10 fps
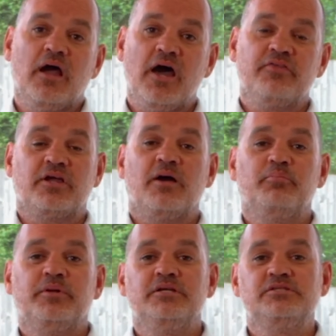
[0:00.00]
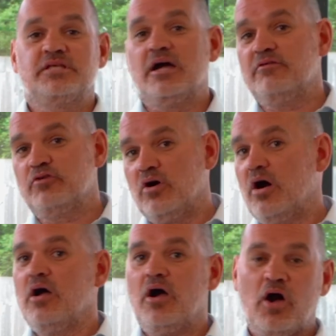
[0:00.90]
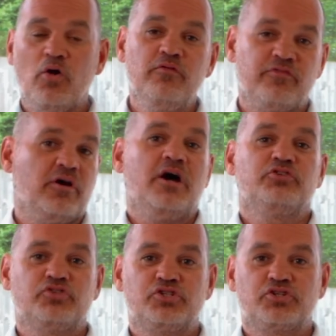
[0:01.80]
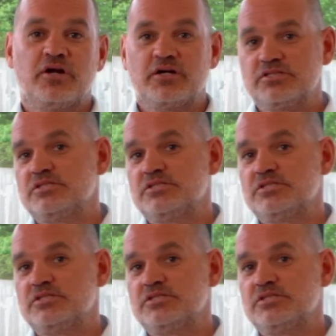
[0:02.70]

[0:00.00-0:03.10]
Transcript: other companies that have got over 100 trucks,